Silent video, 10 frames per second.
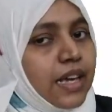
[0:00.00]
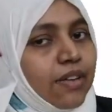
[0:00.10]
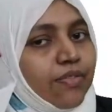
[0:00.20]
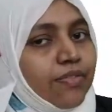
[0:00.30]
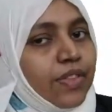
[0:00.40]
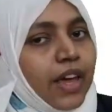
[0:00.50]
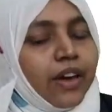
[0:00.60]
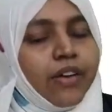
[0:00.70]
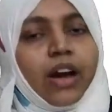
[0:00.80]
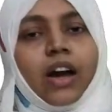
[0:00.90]
If
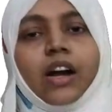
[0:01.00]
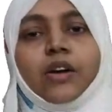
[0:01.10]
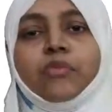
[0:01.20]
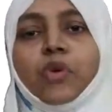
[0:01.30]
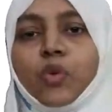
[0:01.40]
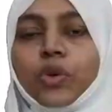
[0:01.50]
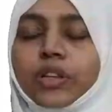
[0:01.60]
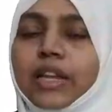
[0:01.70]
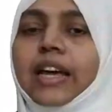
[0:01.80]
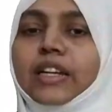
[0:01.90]
there are
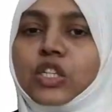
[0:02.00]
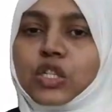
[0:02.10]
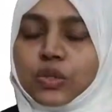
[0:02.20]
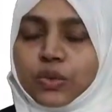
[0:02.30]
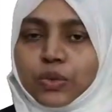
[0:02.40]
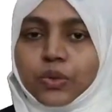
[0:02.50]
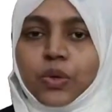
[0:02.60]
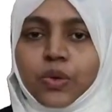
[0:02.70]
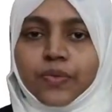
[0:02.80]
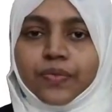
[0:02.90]
more than
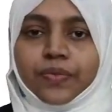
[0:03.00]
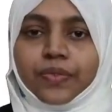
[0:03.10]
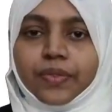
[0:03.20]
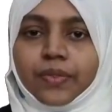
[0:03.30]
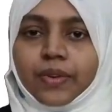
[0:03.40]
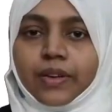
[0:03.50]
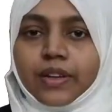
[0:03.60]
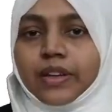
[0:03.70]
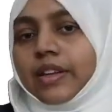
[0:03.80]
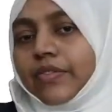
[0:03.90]
two,
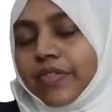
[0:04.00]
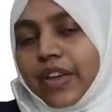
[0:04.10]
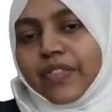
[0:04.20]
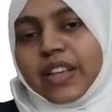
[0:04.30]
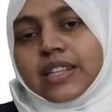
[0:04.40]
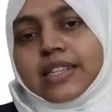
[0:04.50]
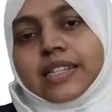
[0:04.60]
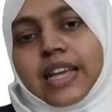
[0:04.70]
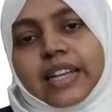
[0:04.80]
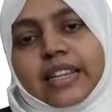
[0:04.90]
we will
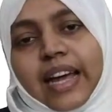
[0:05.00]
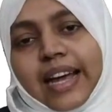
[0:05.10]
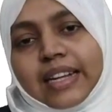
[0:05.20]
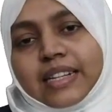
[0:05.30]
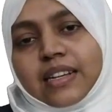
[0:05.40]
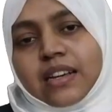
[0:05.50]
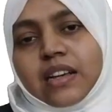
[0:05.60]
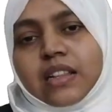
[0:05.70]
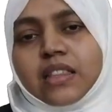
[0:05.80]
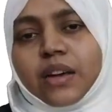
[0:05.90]
say that
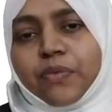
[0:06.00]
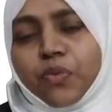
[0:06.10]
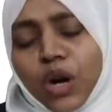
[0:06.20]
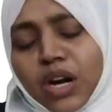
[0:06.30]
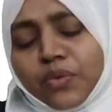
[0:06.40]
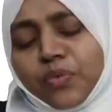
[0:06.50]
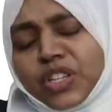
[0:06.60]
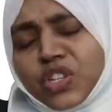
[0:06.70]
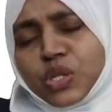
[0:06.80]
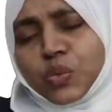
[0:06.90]
the one
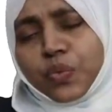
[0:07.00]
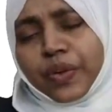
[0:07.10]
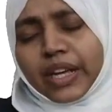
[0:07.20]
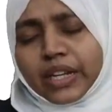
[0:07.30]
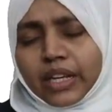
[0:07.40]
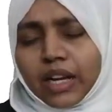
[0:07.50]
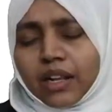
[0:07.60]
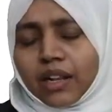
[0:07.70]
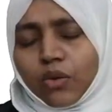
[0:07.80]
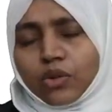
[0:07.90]
which is very
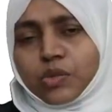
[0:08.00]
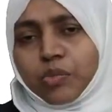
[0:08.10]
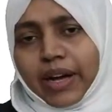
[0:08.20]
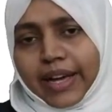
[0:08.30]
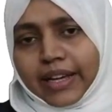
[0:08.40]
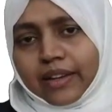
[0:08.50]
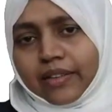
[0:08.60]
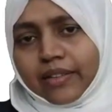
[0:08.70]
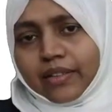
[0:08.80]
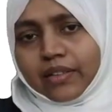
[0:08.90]
close by
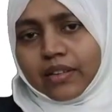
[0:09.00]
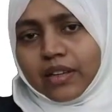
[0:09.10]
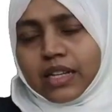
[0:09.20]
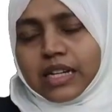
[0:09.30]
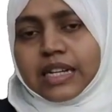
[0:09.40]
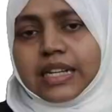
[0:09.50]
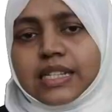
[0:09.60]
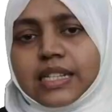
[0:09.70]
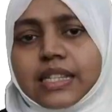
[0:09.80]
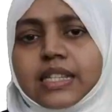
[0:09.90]

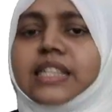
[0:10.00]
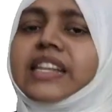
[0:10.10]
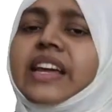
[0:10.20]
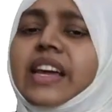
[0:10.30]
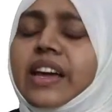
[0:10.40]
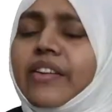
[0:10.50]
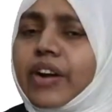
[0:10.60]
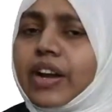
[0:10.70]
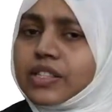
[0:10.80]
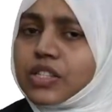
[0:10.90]
is
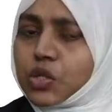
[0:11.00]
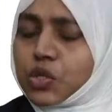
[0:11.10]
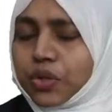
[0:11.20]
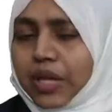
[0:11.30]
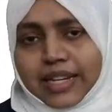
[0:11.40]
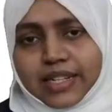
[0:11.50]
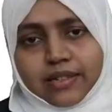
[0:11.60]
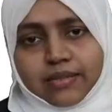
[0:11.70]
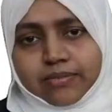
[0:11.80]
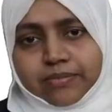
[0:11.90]
nearest to
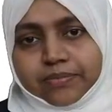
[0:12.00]
that